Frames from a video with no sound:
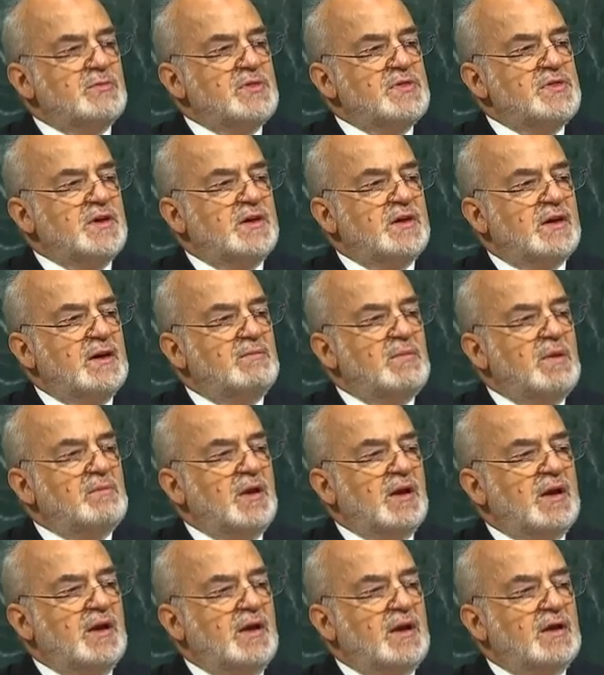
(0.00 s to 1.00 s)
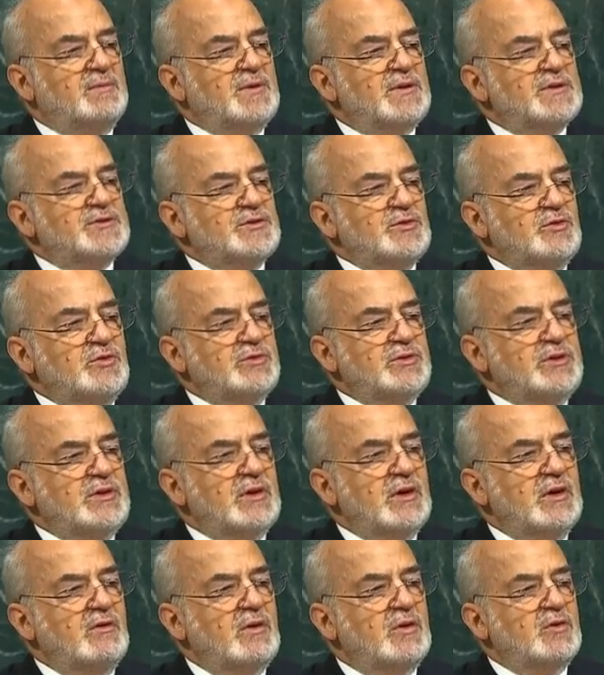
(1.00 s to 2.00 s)
We are working with
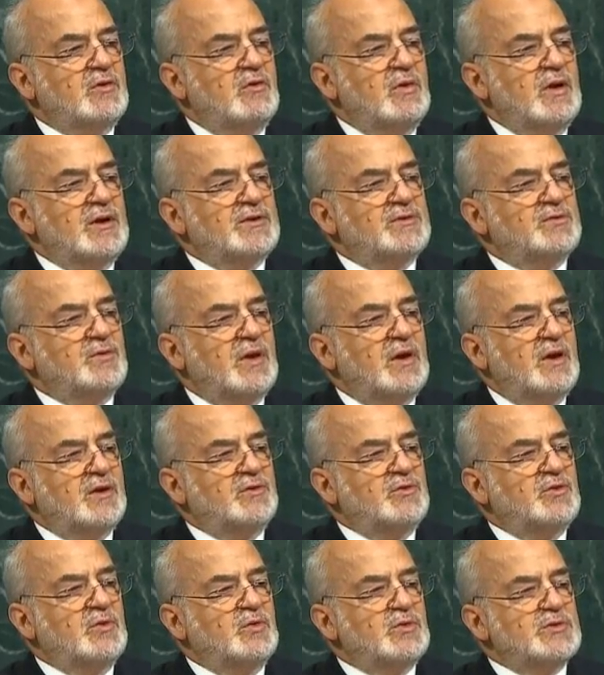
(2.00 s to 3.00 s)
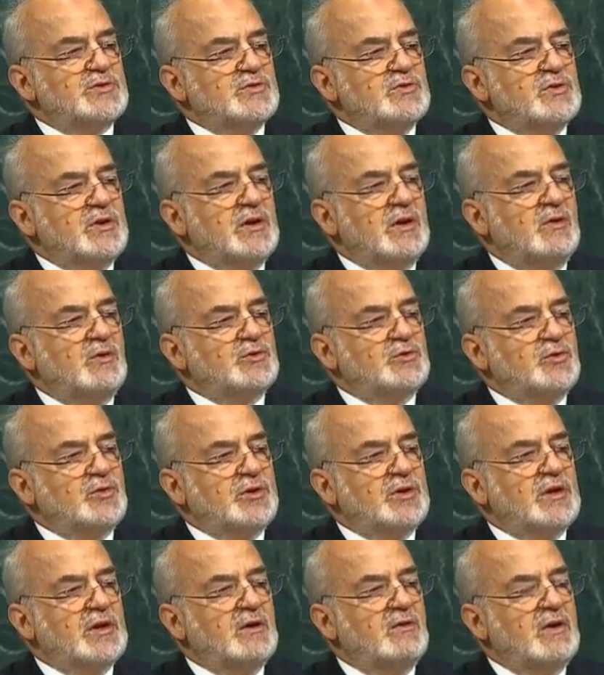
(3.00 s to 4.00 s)
other Arab states and other
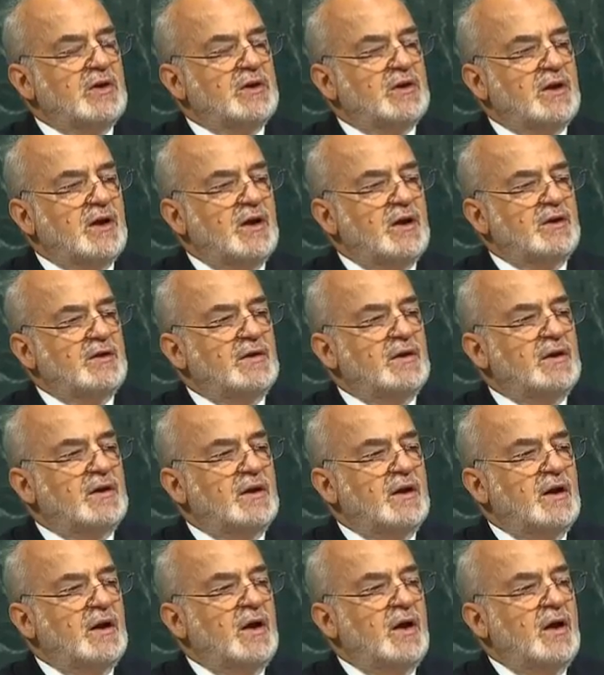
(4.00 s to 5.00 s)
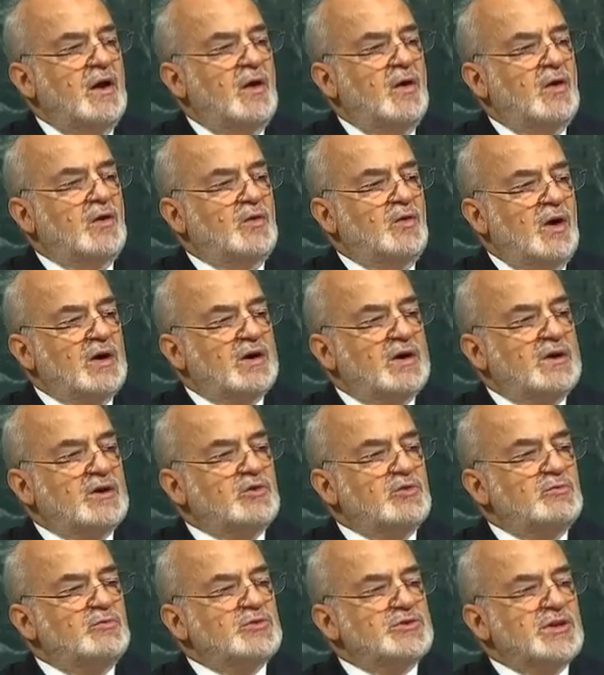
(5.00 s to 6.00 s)
states in the
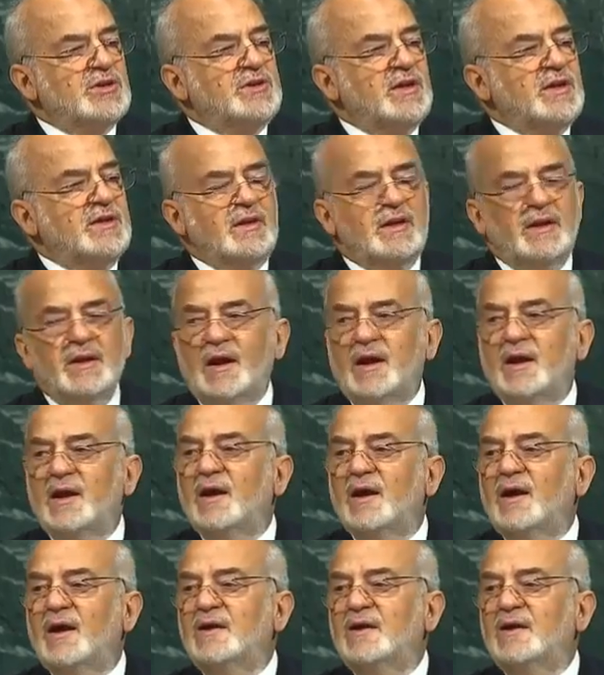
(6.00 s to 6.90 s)
region, including Saudi